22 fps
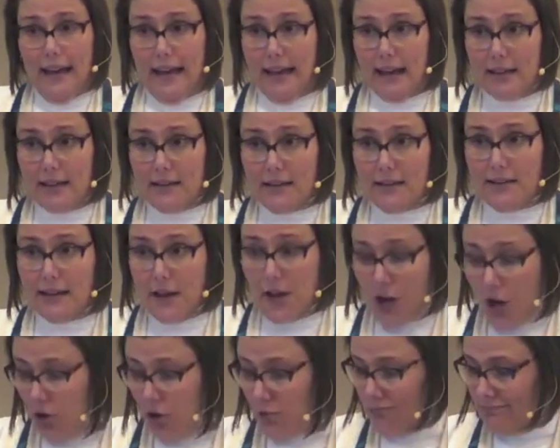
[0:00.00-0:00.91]
And they
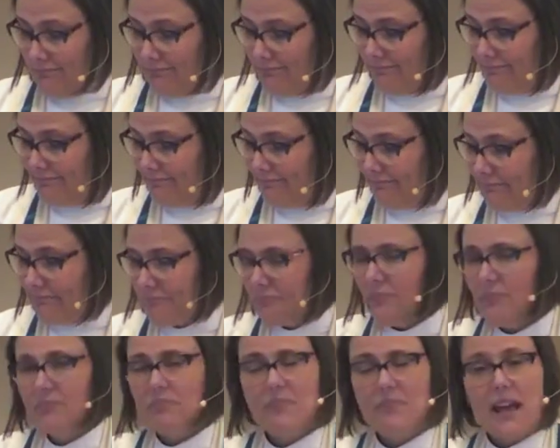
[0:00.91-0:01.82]
go.
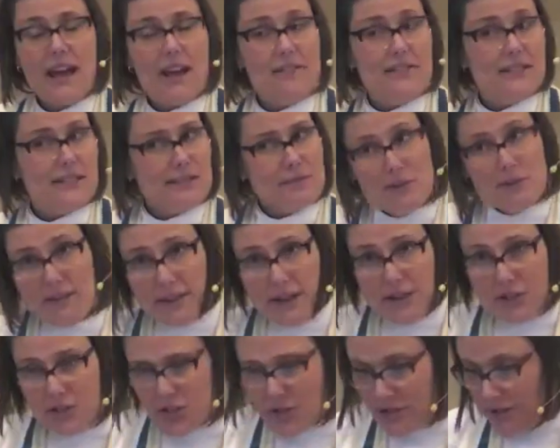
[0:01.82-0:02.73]
They have some
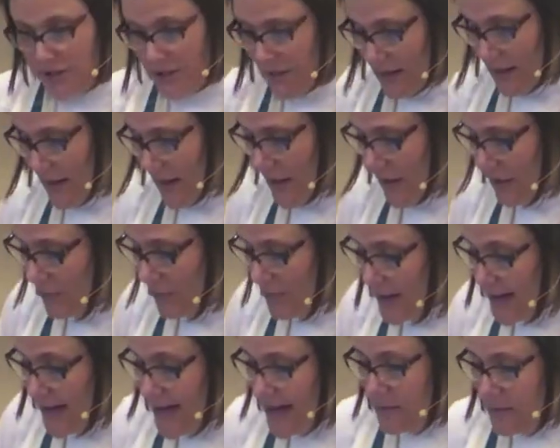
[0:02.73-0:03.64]
adventures along the
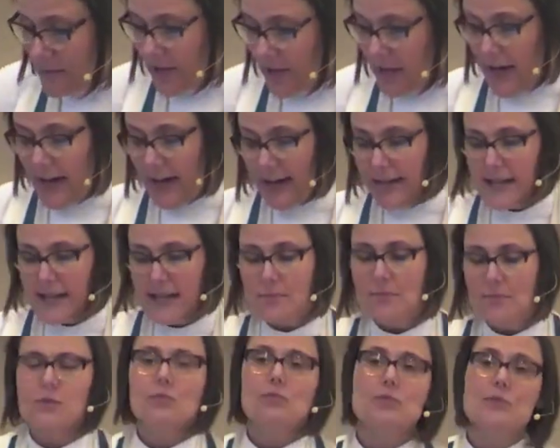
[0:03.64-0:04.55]
way, but God
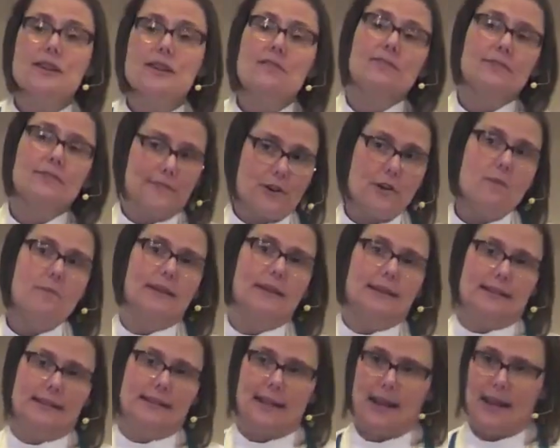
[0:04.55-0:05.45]
keeps
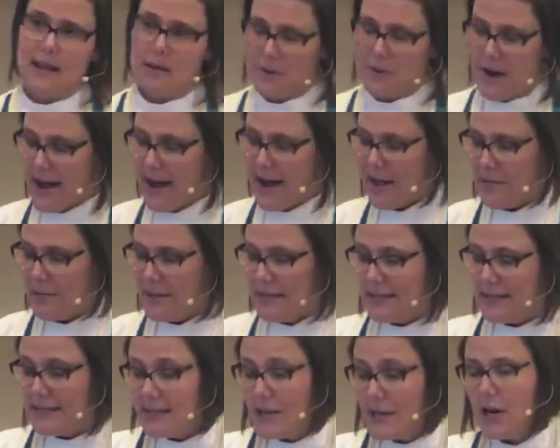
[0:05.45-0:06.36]
reaffirming to Abraham
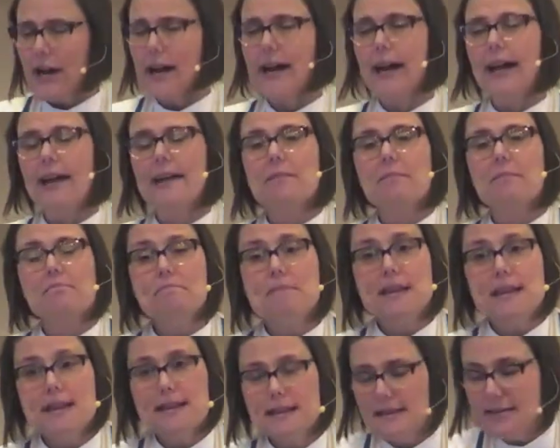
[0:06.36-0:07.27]
and Sarah, I
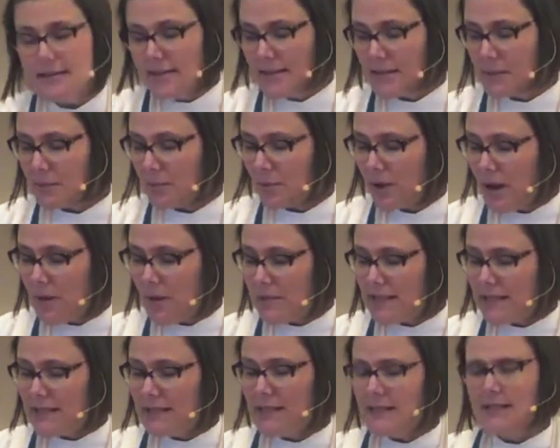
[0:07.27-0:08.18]
am making these
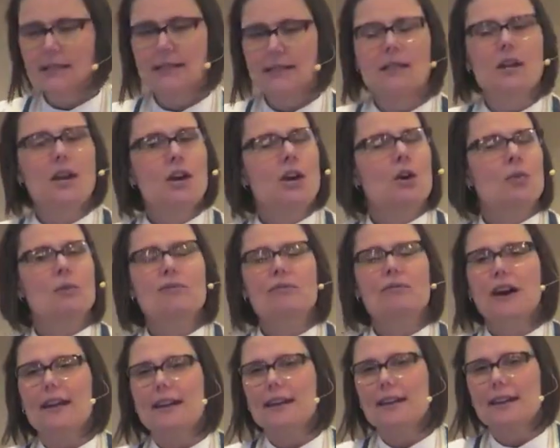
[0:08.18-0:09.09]
promises.
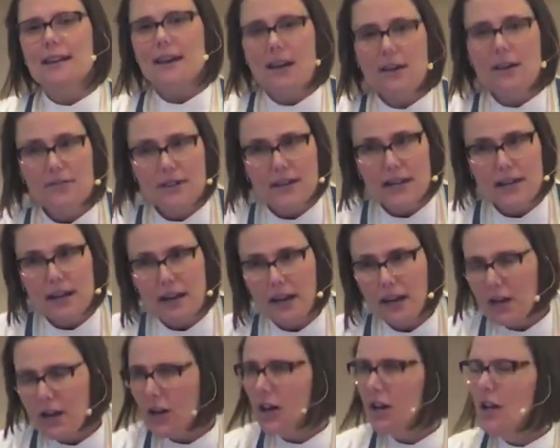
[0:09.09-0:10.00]
We've got a
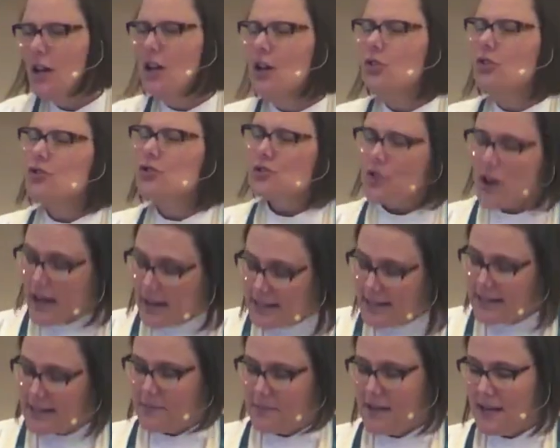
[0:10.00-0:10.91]
covenant here.
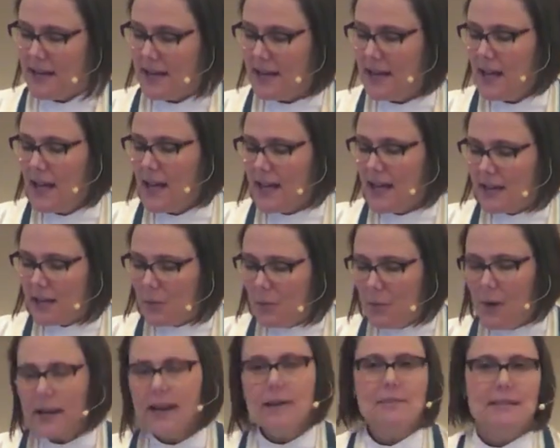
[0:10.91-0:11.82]
Trust me
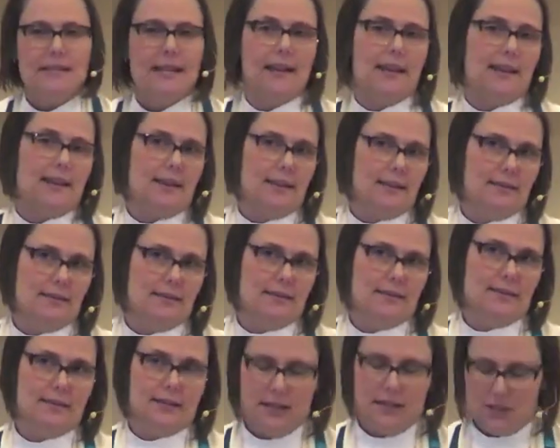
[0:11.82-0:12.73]
that what I'm saying
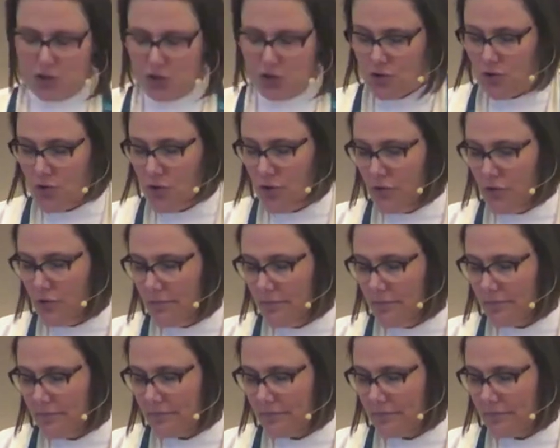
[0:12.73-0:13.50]
is true.